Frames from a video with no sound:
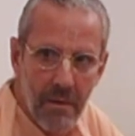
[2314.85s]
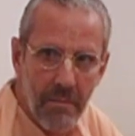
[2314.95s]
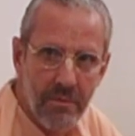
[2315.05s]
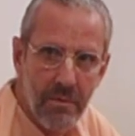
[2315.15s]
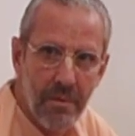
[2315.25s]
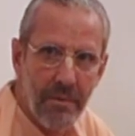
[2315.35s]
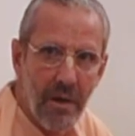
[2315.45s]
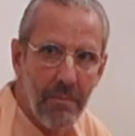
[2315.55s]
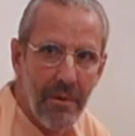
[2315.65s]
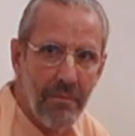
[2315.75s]
But Srila
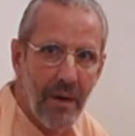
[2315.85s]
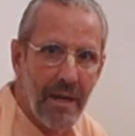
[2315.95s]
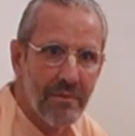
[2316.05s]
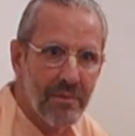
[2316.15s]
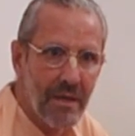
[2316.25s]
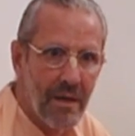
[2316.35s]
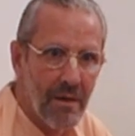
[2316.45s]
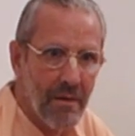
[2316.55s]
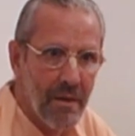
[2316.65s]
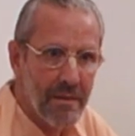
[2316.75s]
Prabhupada writes
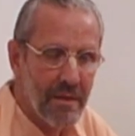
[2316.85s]
there